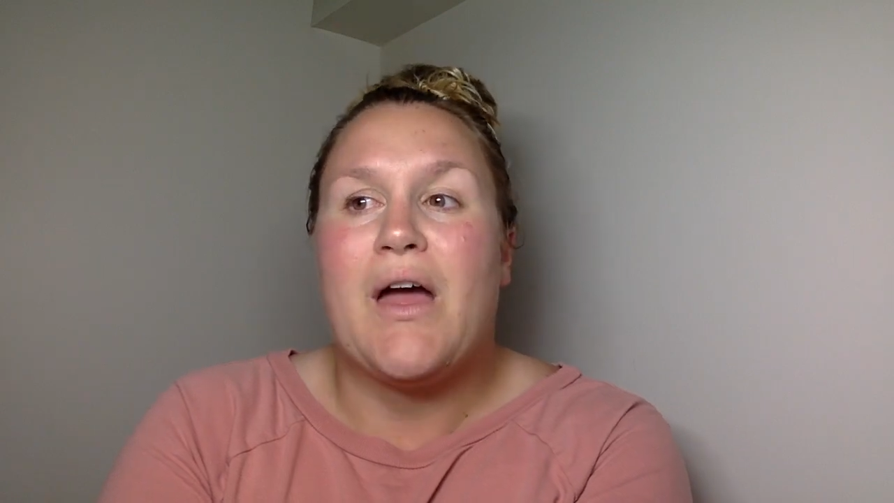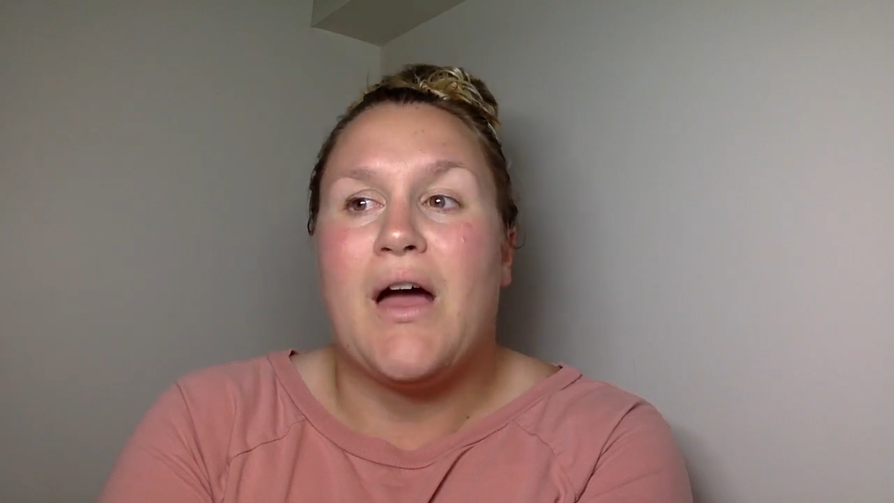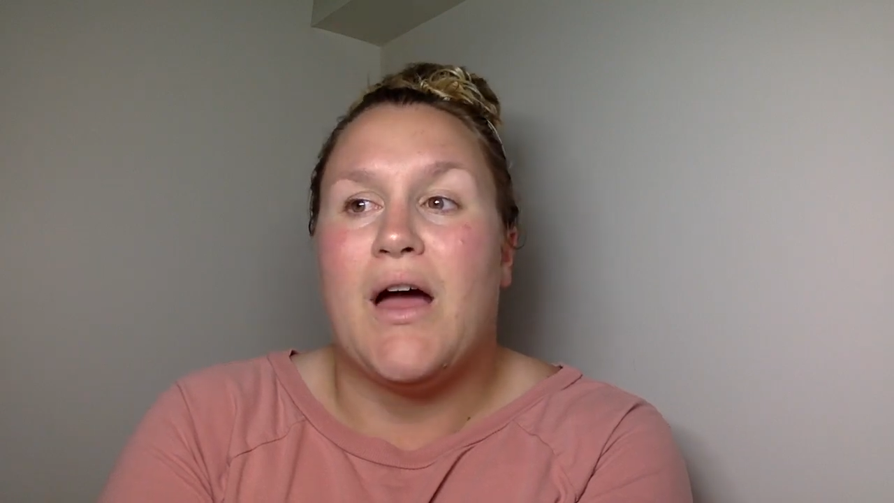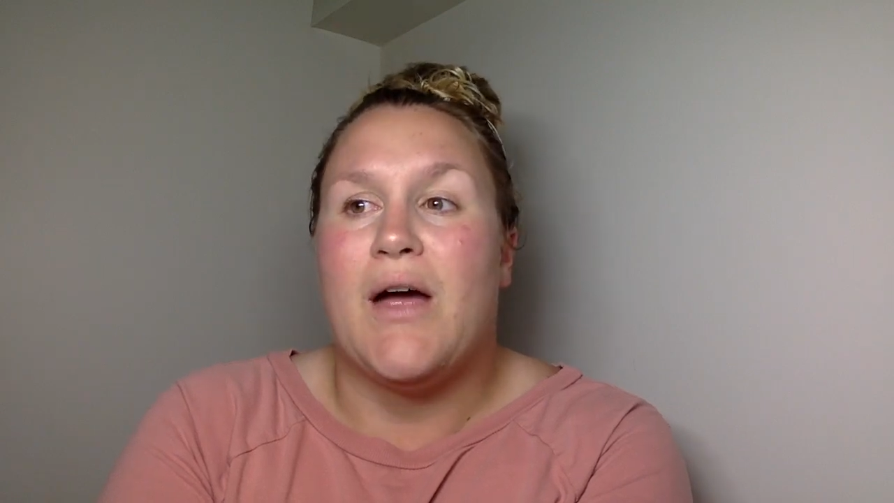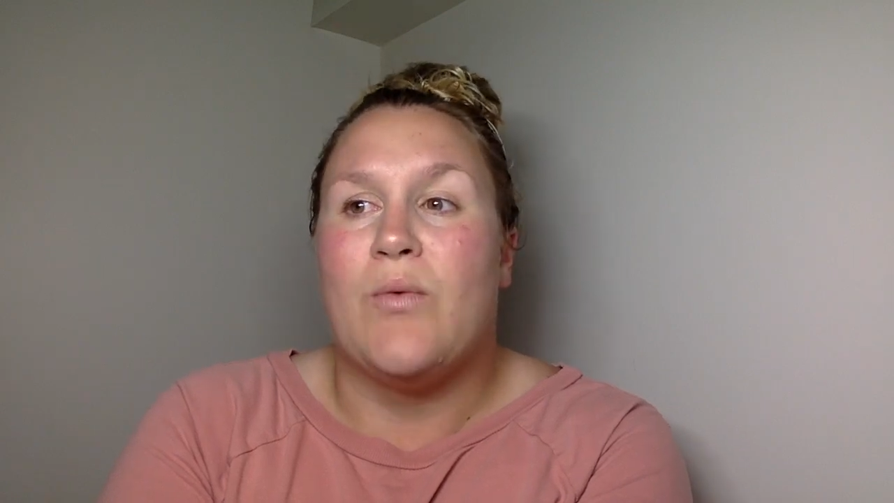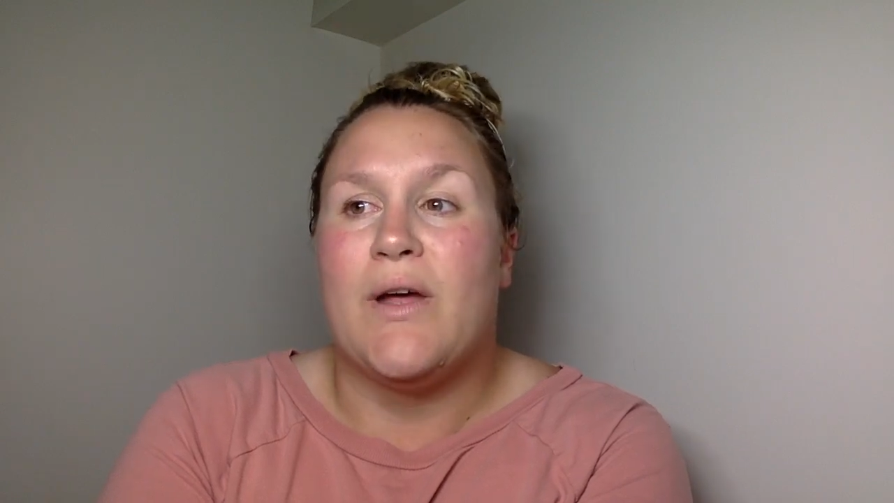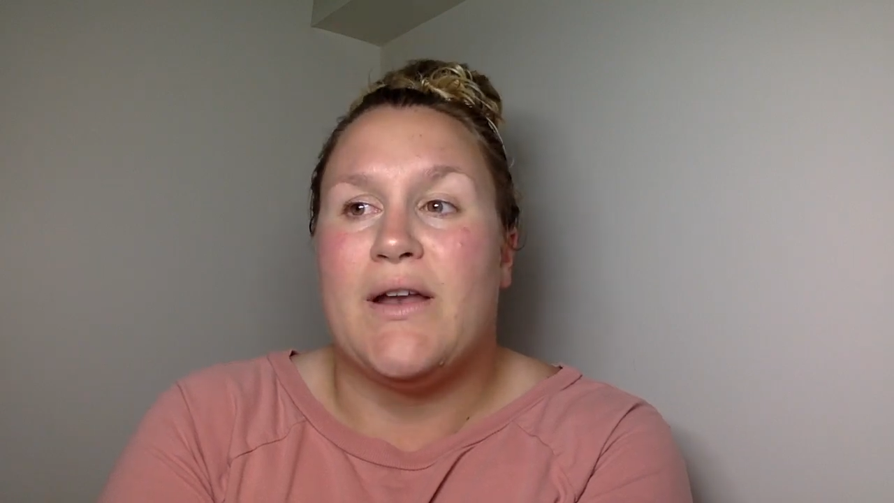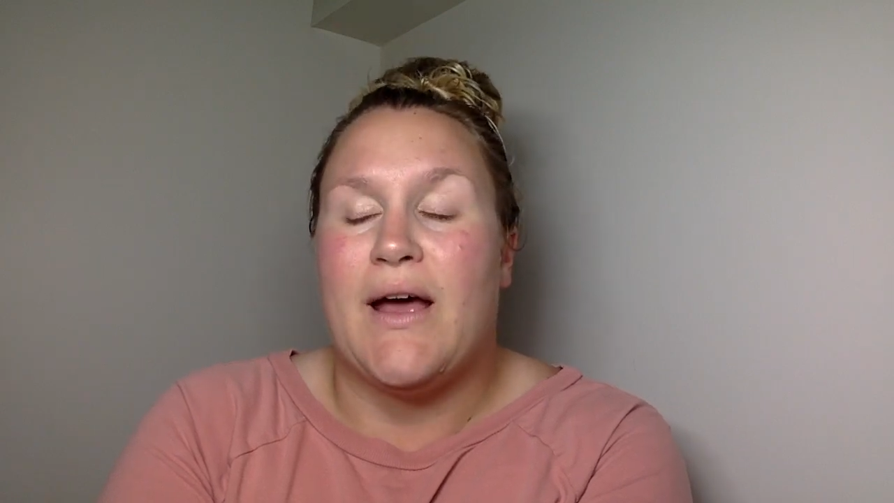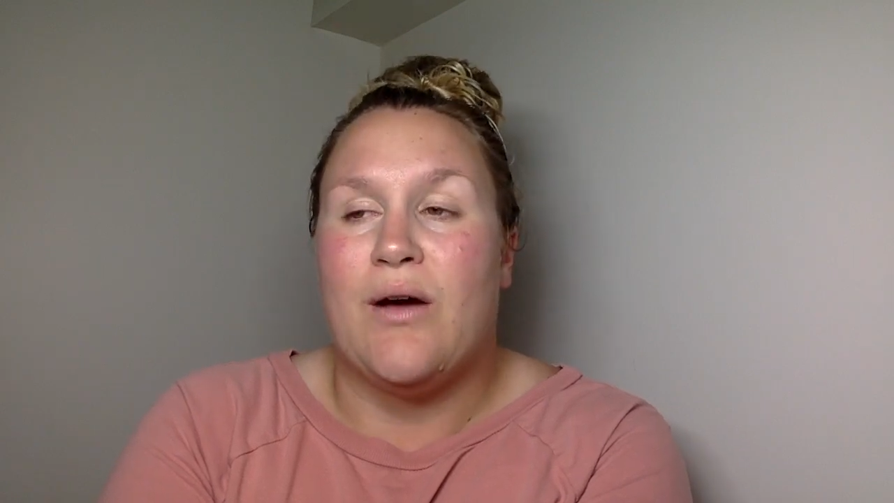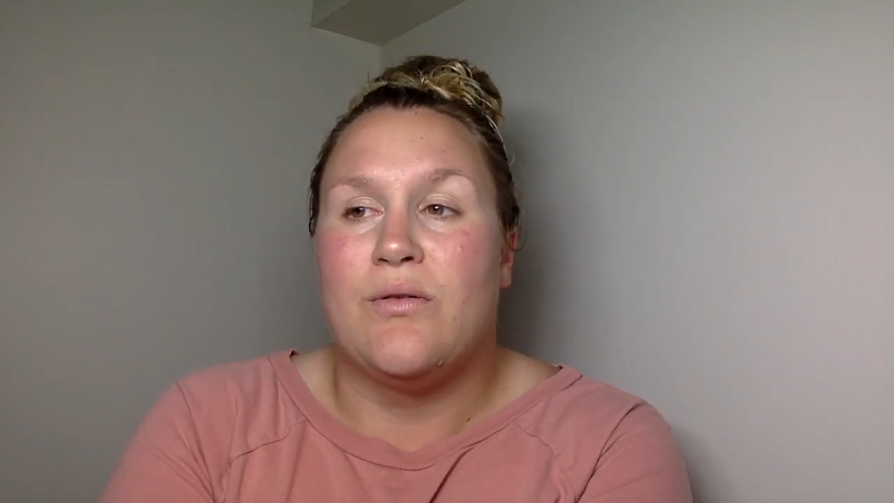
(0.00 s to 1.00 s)
I went
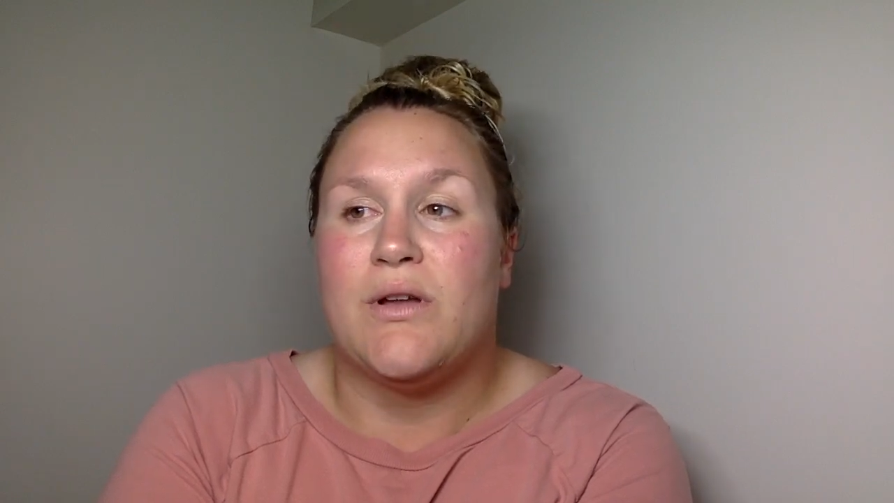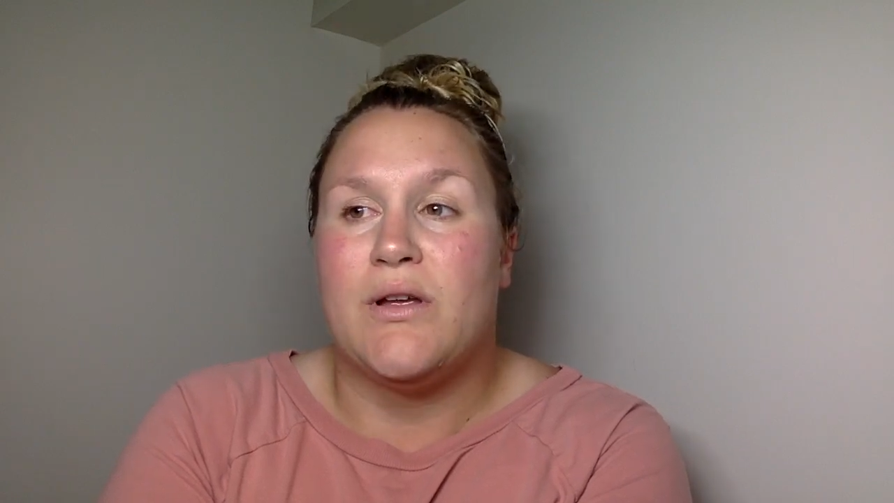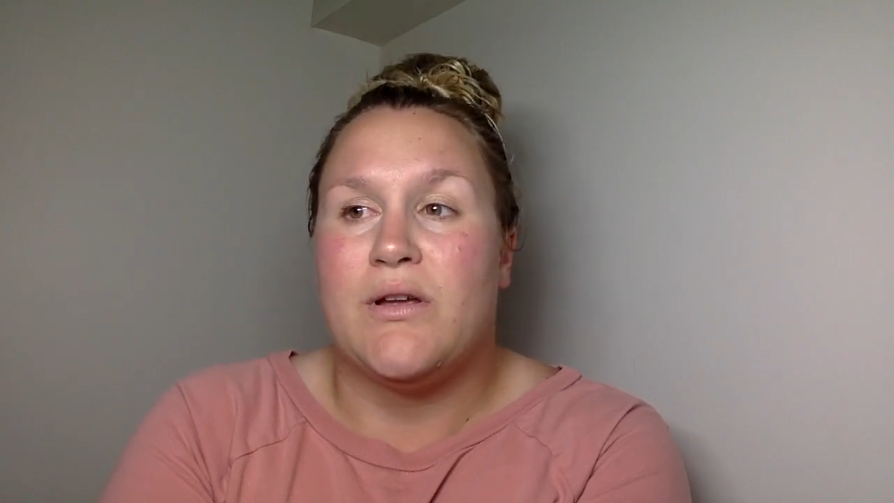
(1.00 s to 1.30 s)
out